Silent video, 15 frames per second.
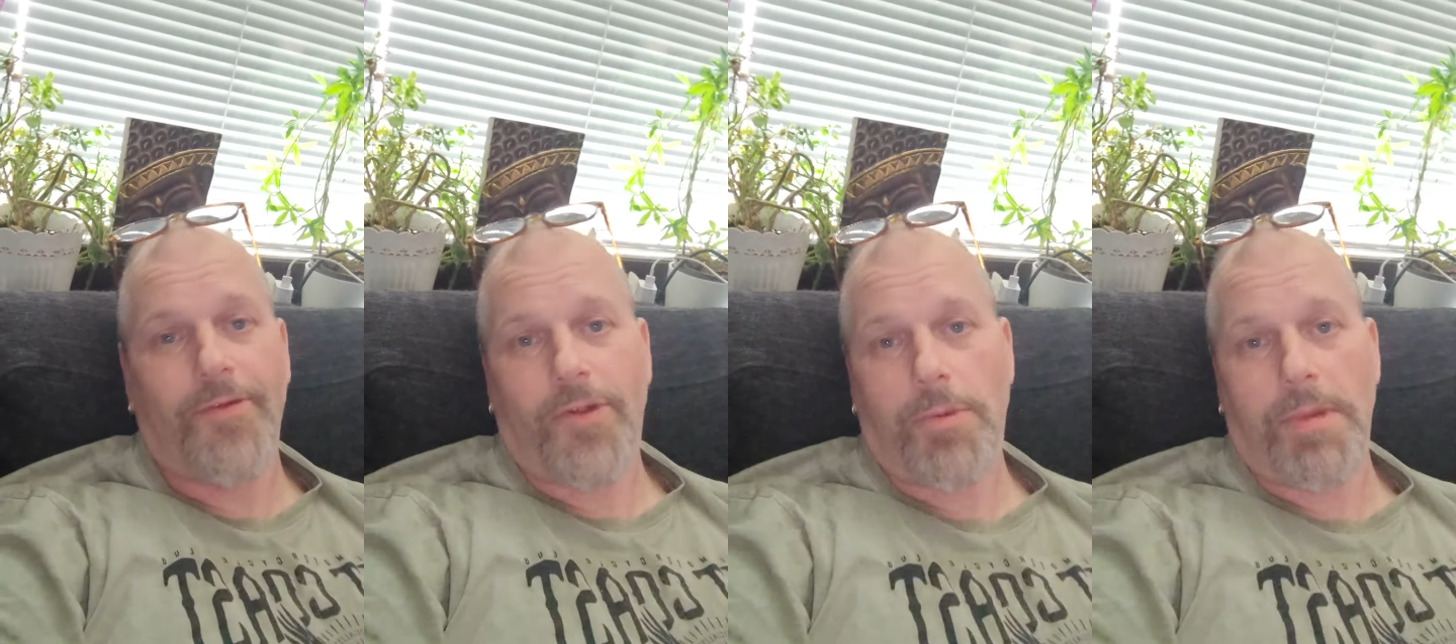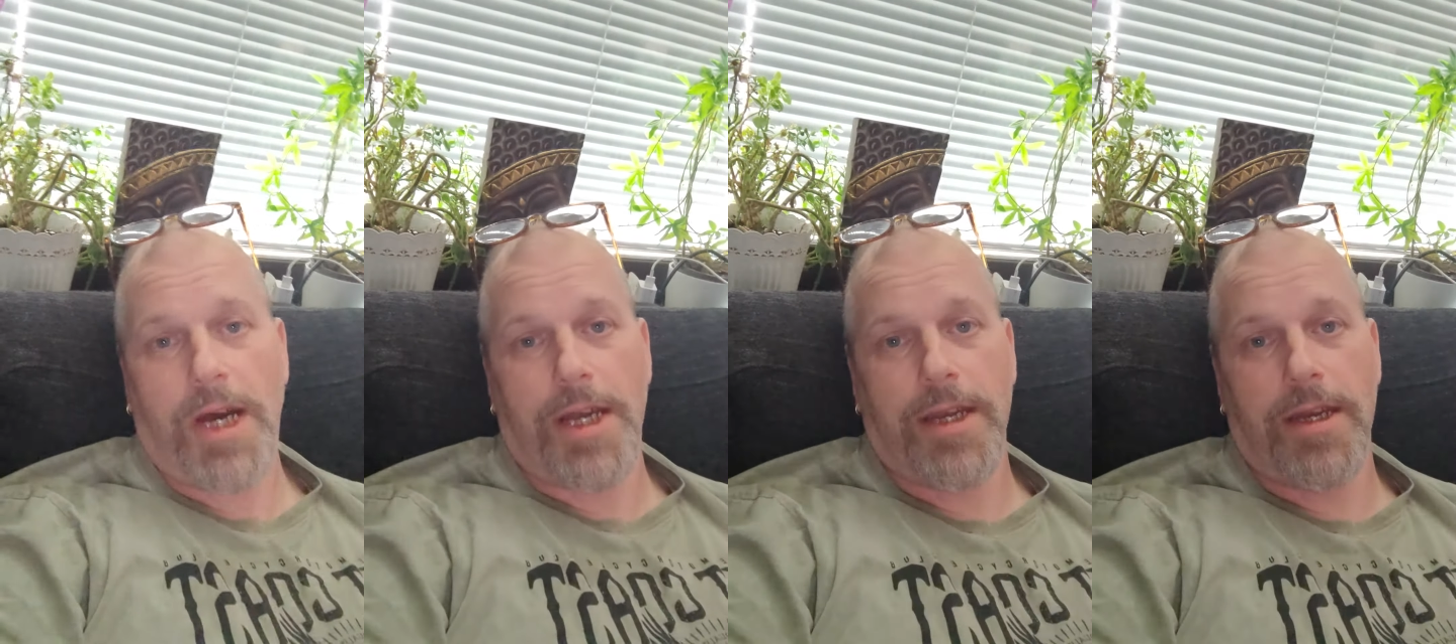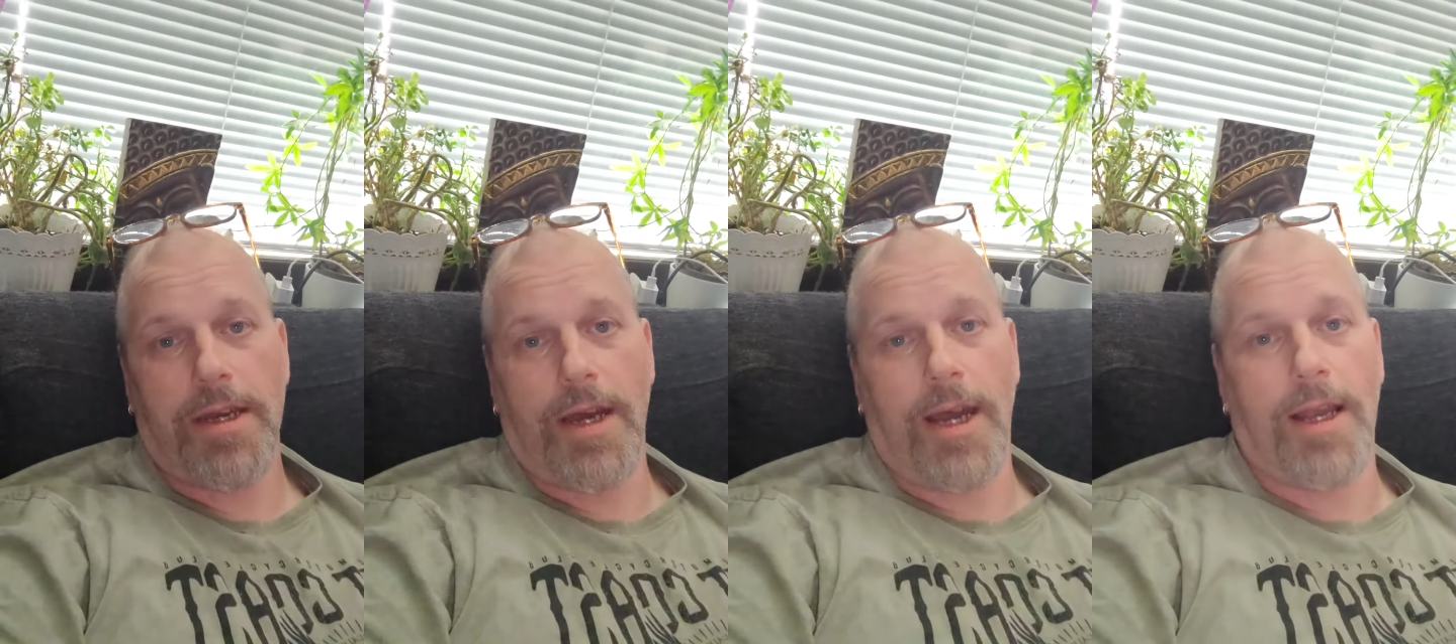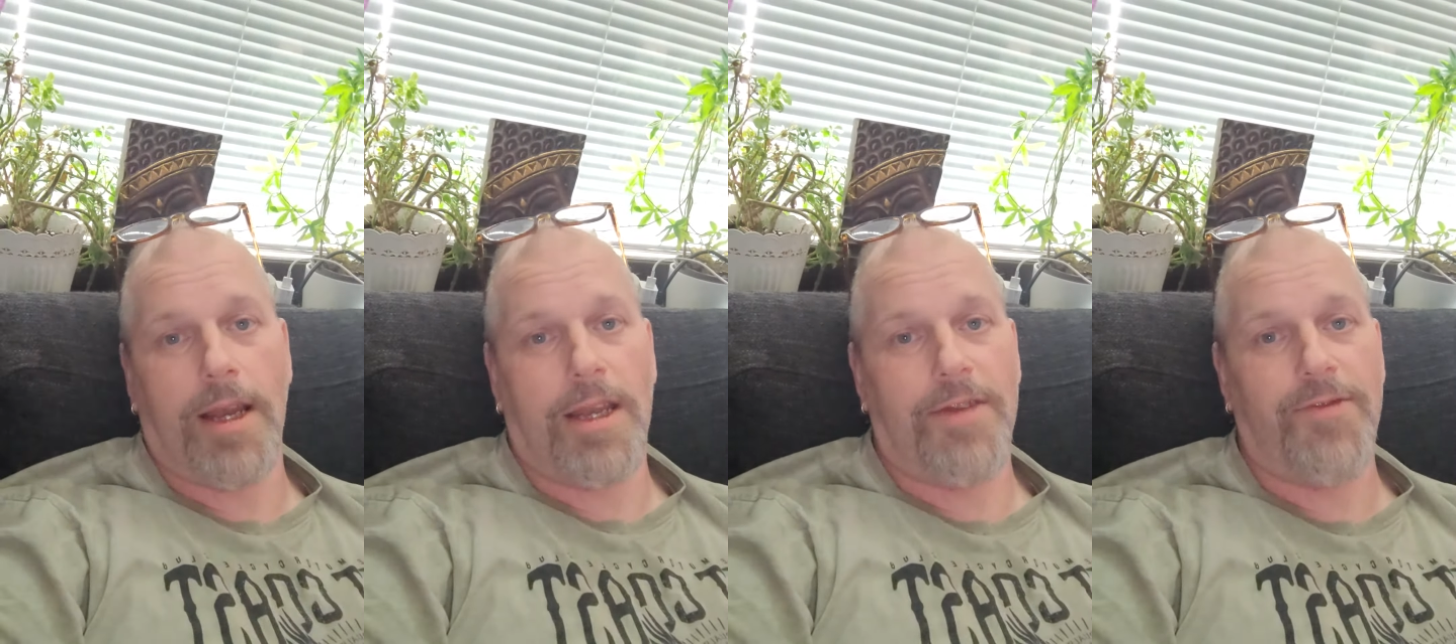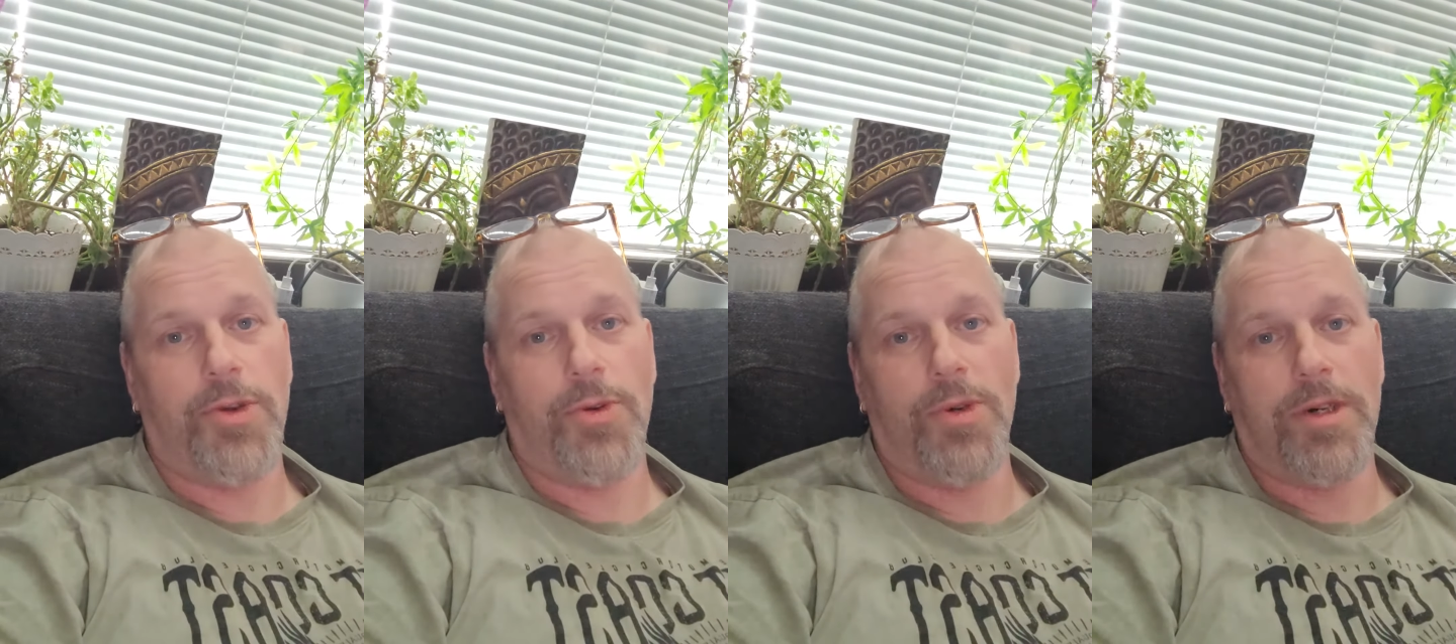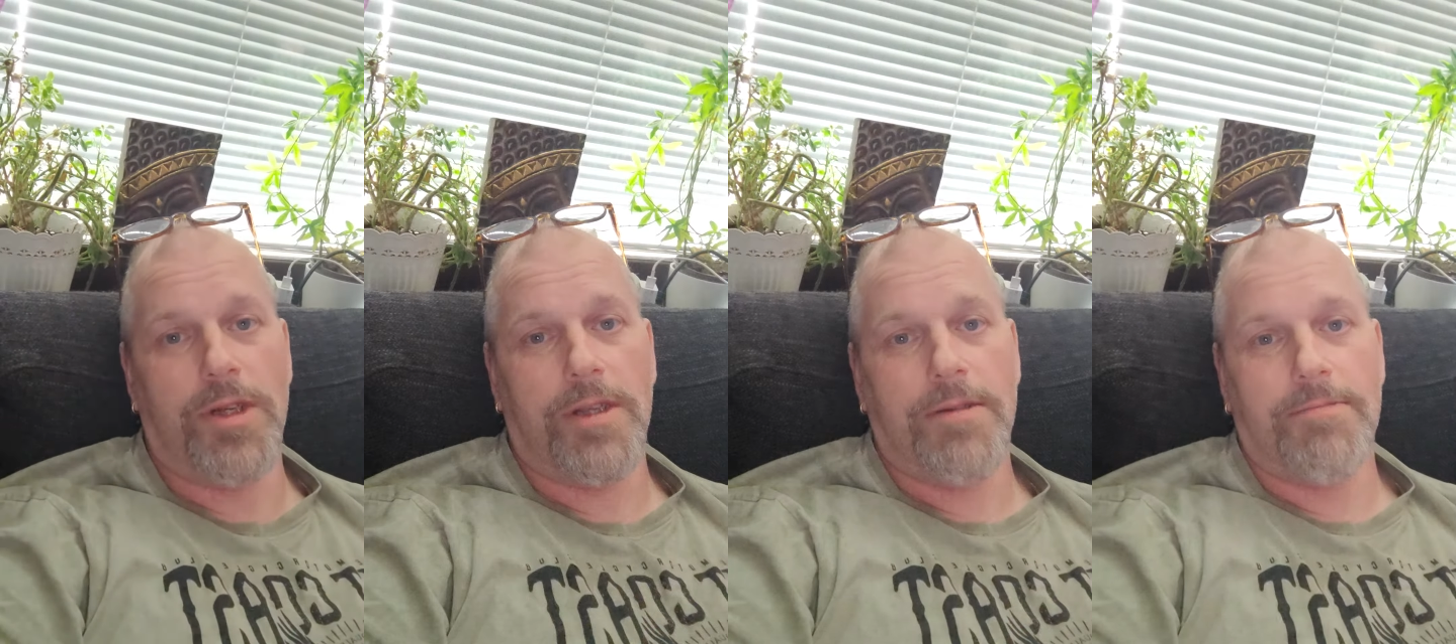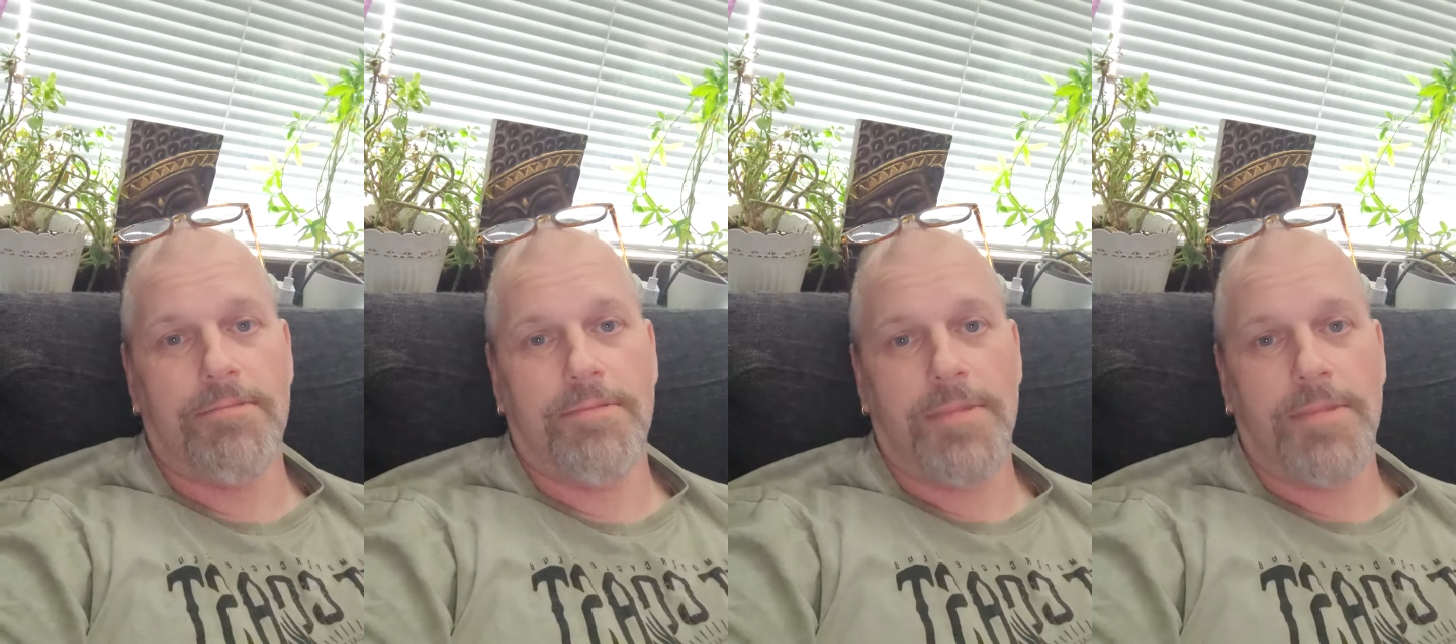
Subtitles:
everybody. I love you all.